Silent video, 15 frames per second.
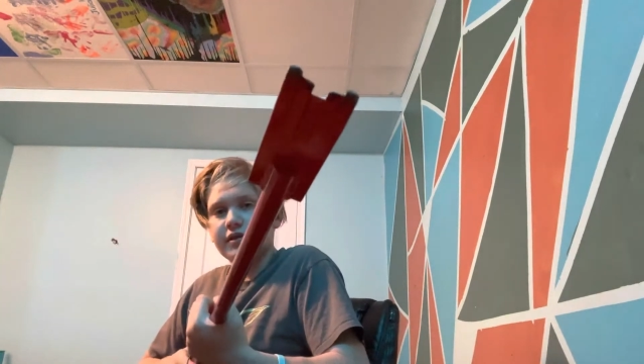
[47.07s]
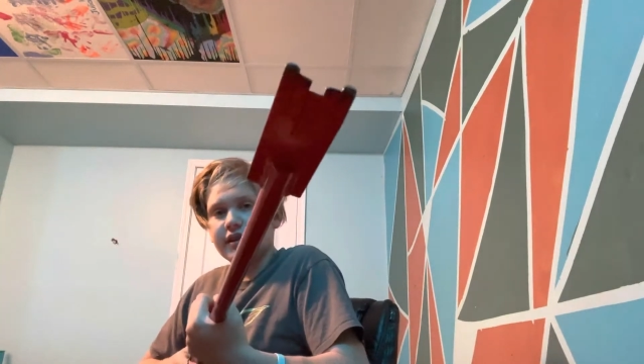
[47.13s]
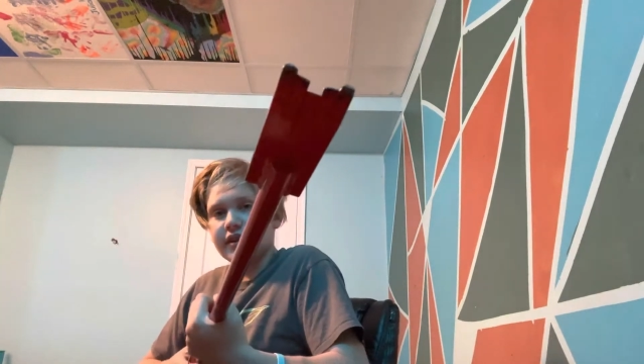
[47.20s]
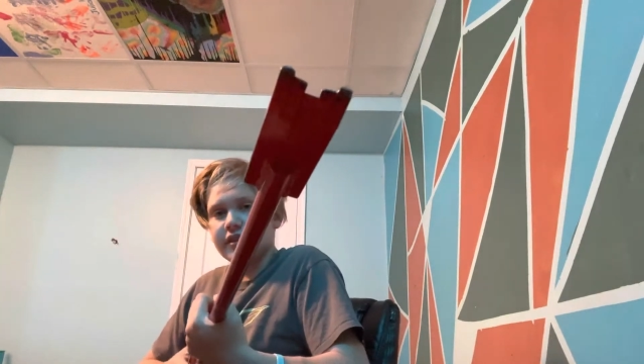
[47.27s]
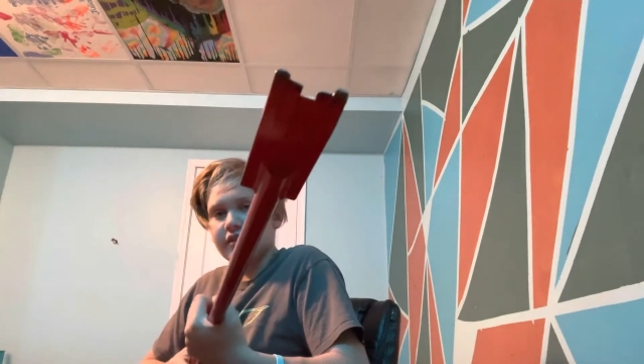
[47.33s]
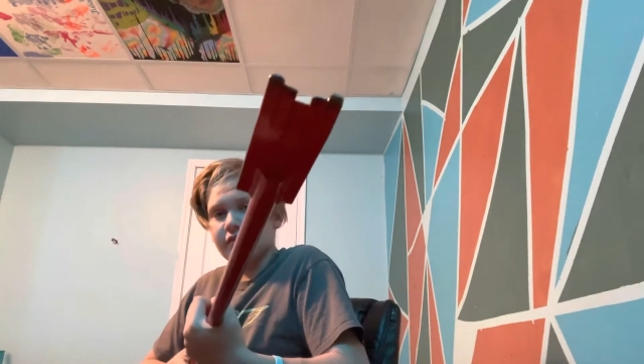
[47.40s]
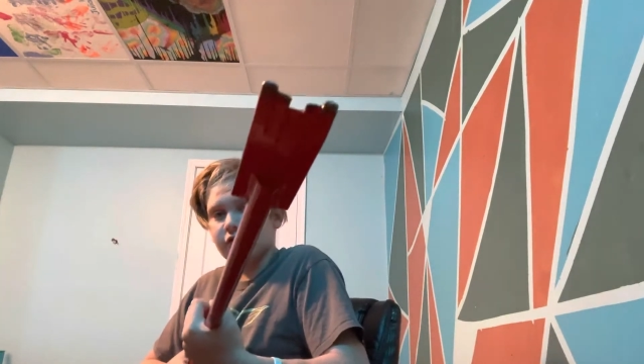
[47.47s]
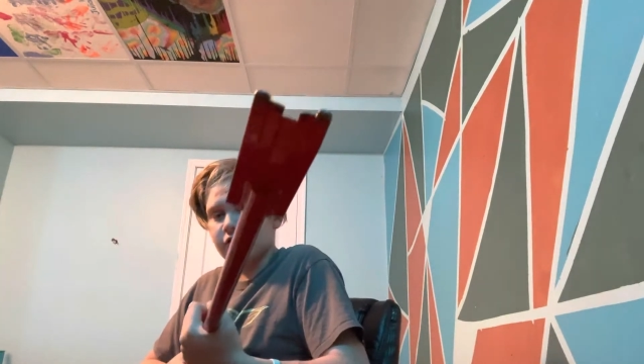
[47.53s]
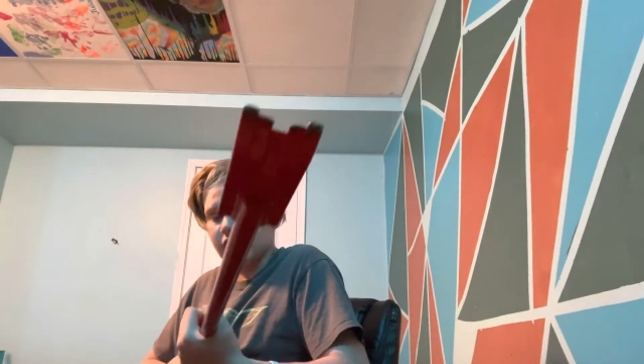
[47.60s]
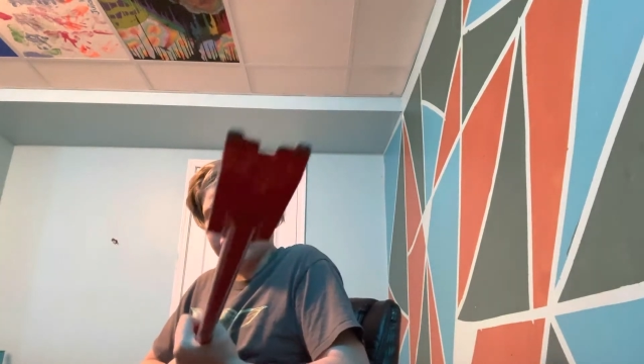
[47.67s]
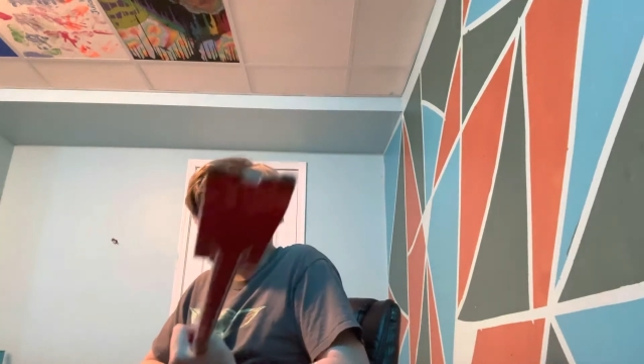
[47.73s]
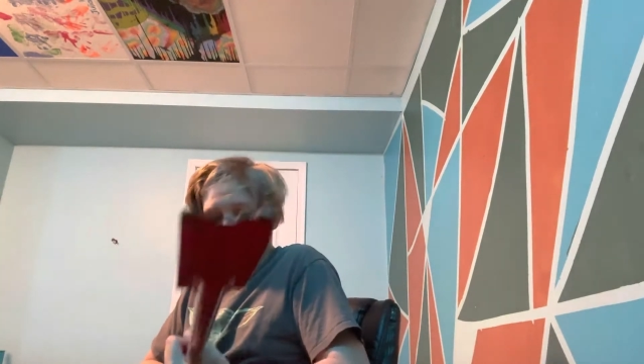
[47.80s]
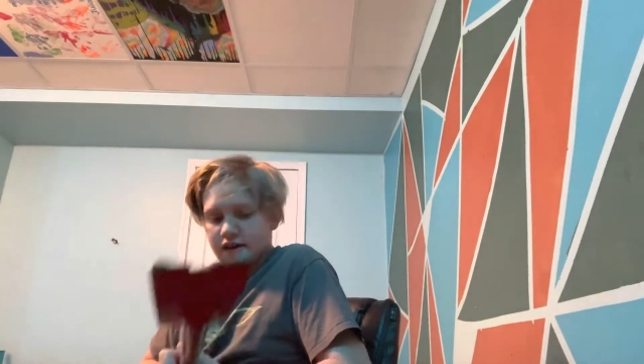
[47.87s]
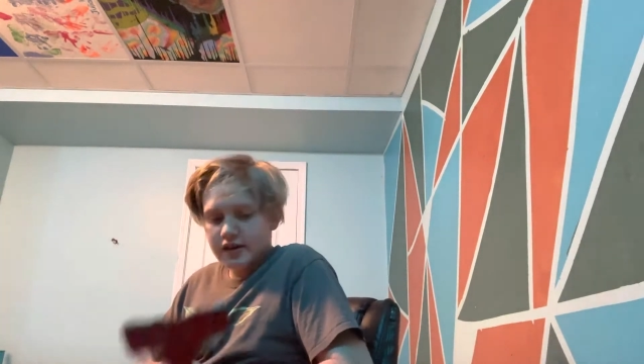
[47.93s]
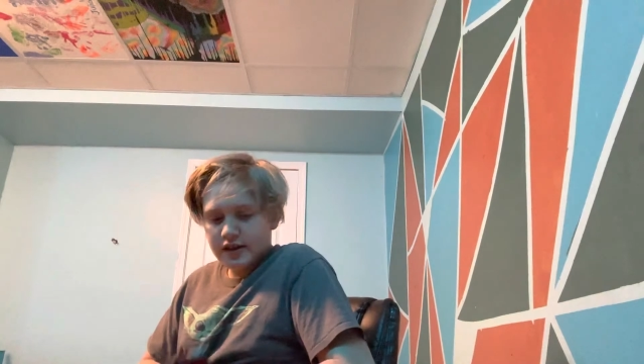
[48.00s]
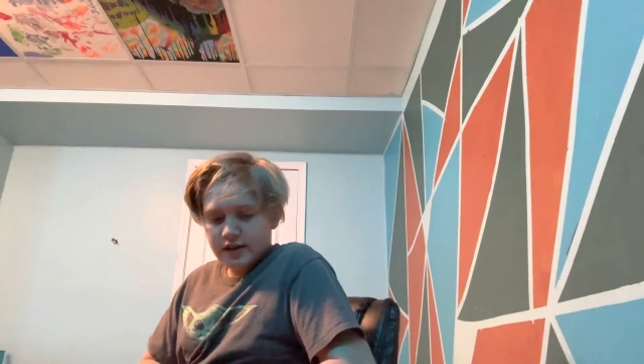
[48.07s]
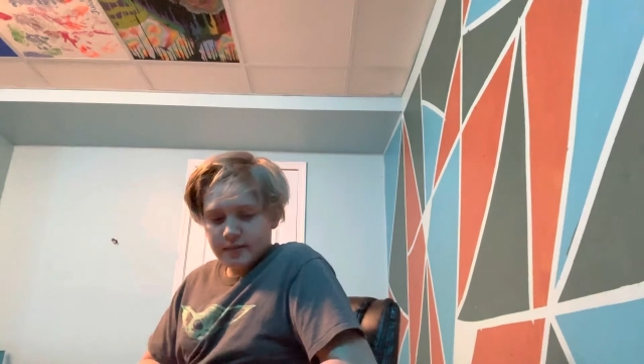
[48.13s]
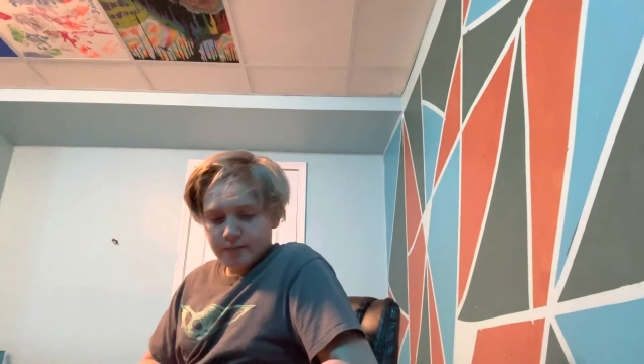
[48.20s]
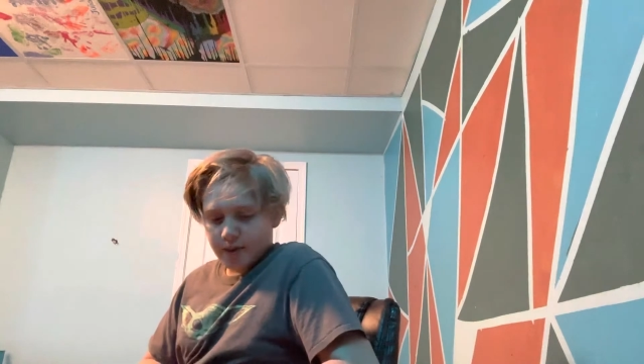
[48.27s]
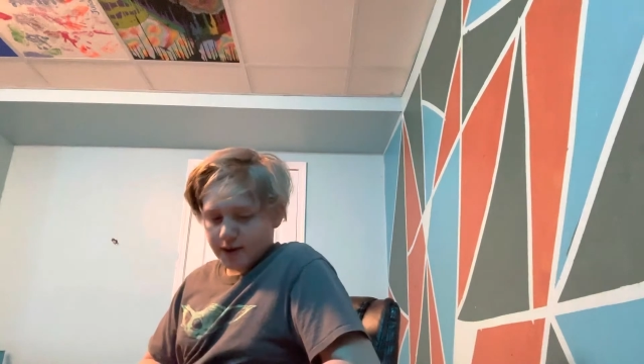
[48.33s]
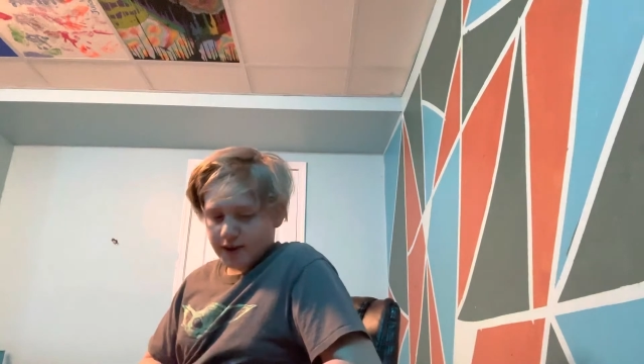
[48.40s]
in the front, but